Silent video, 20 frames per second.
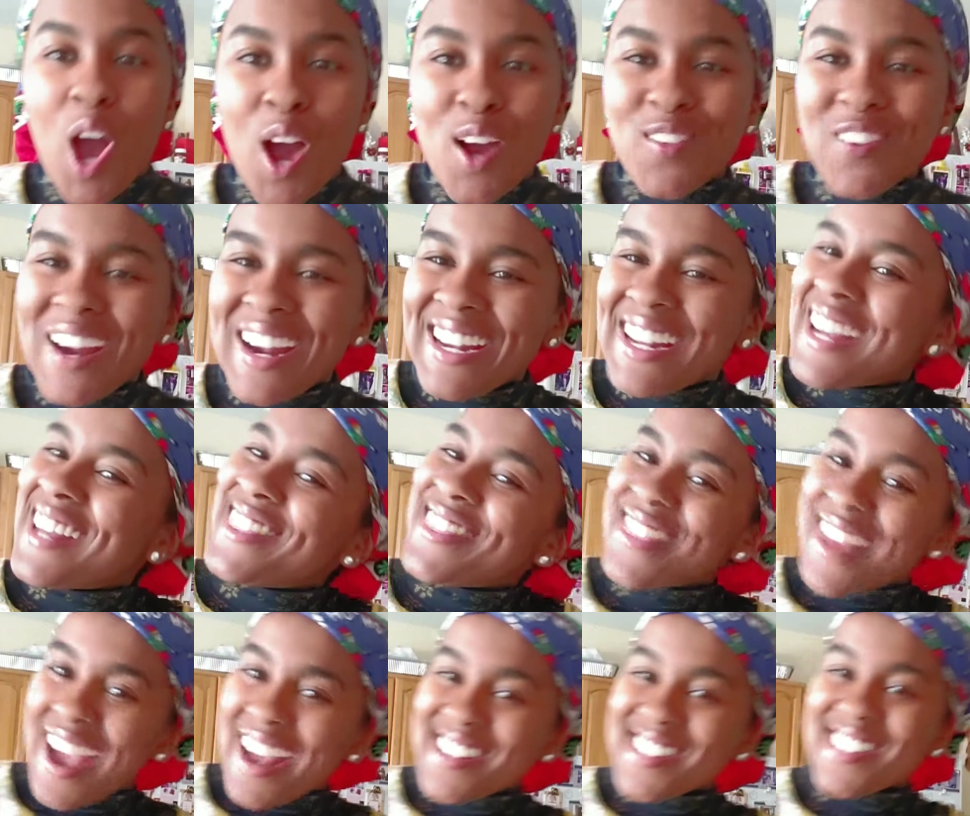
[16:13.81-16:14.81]
Alright,
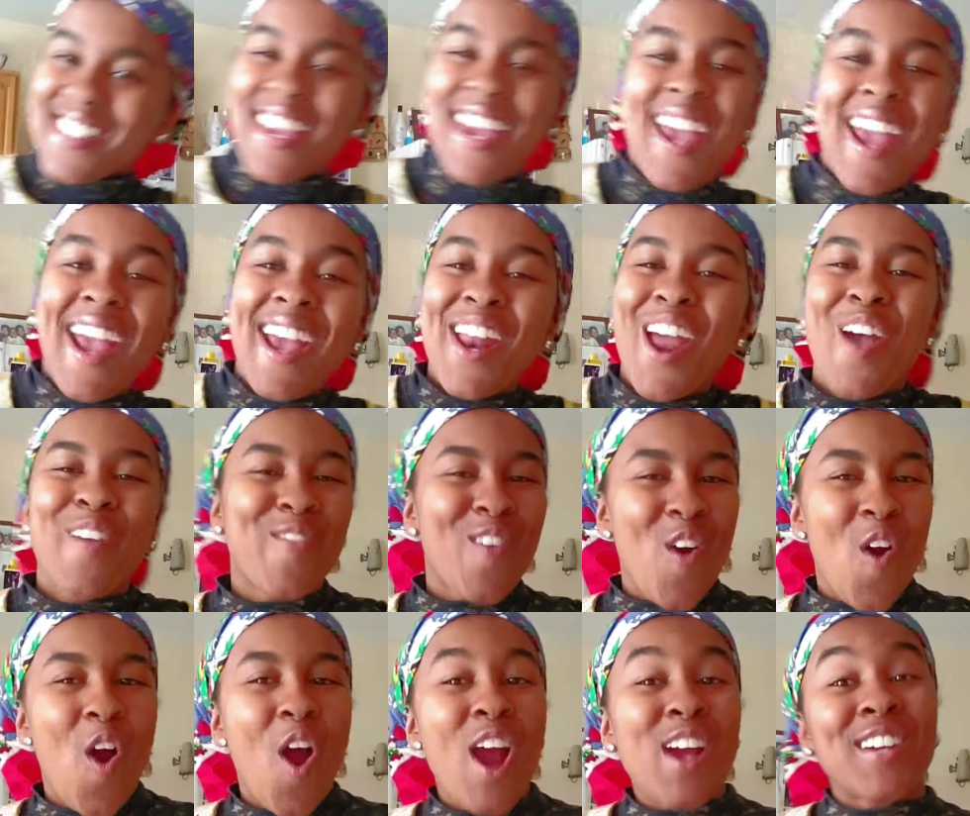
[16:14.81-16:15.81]
and that's it
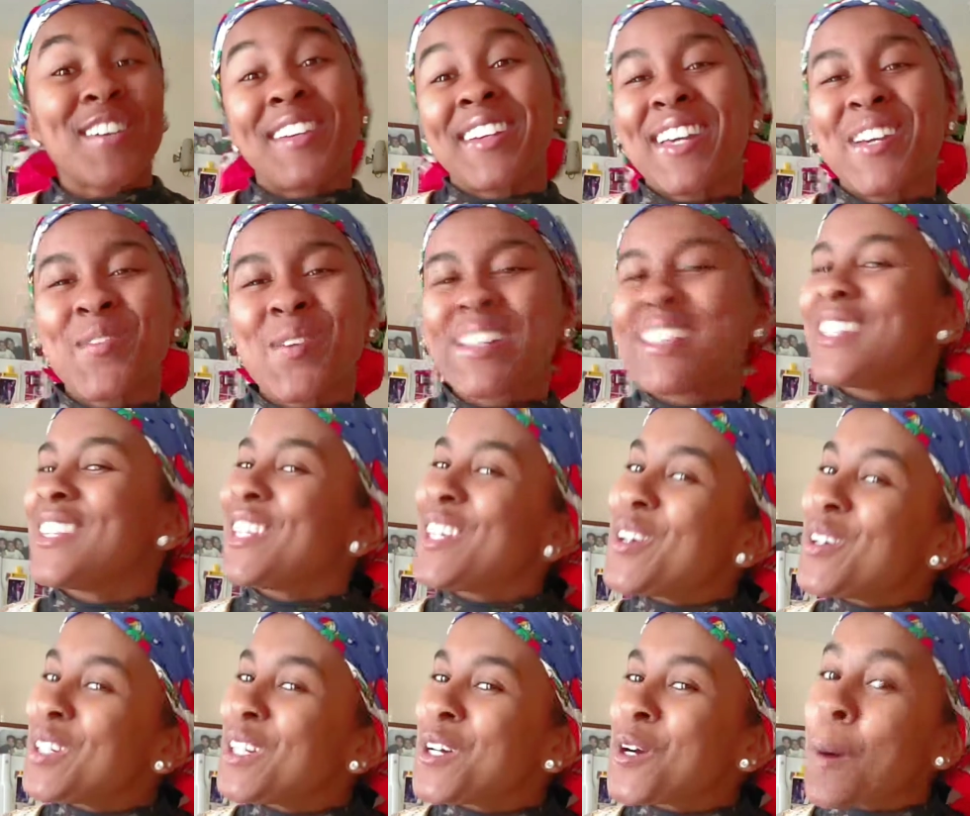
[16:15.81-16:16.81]
for Cooking with
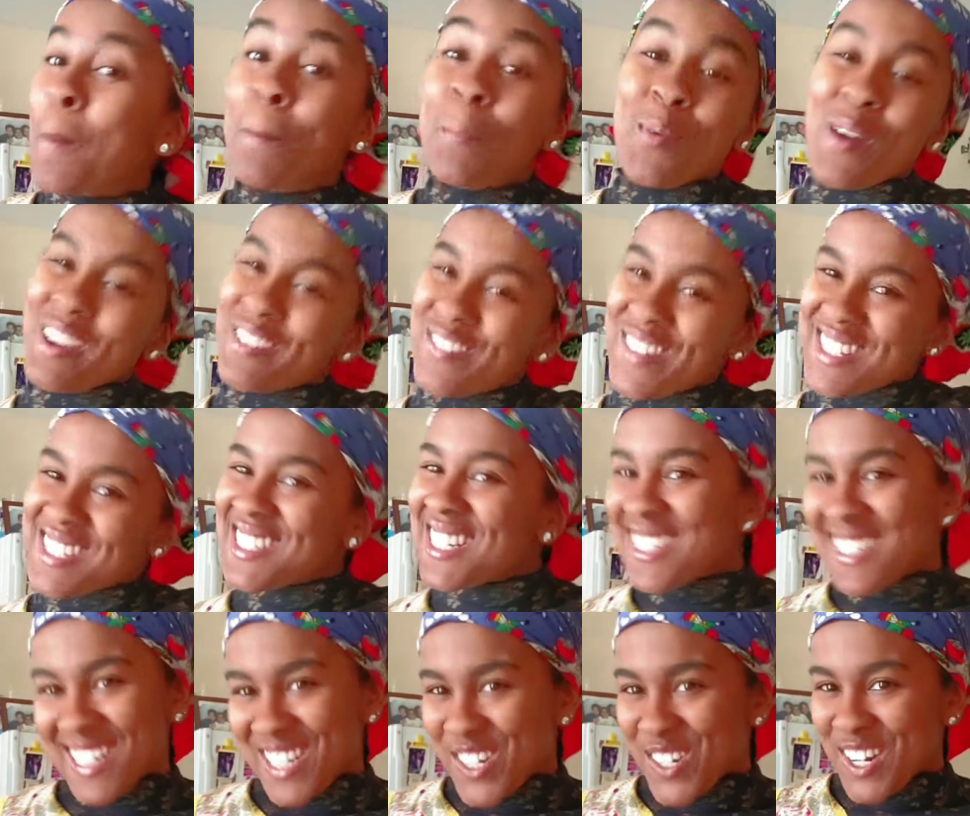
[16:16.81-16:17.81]
Lulu Breakfast
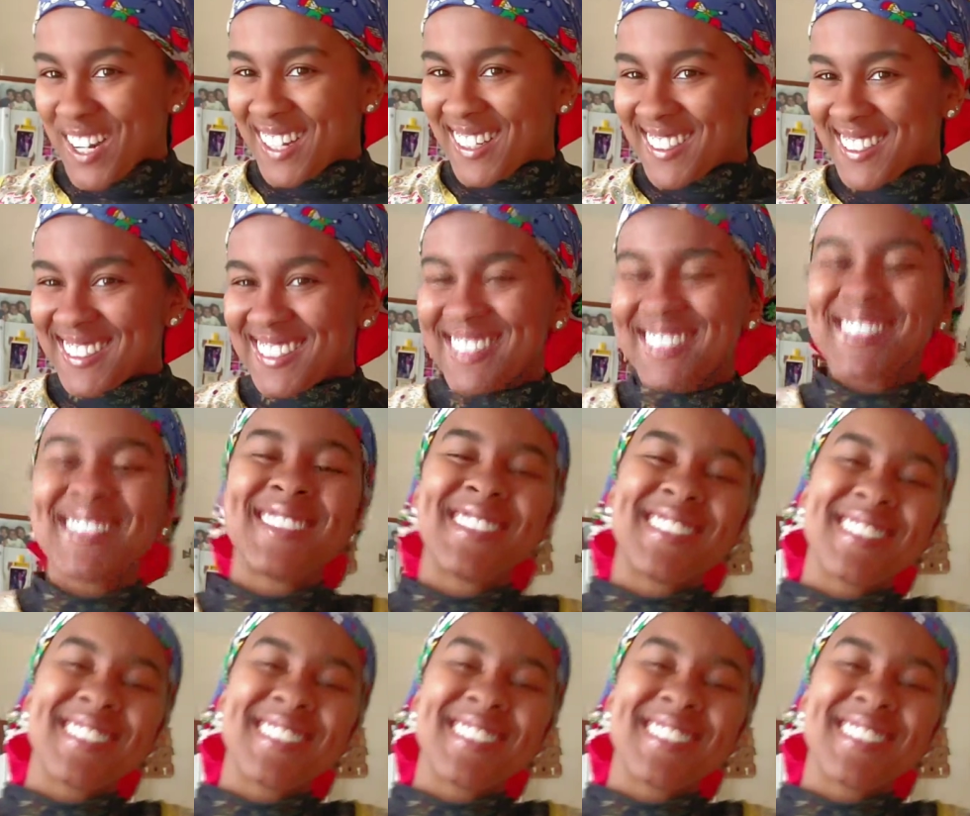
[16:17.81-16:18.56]
Edition.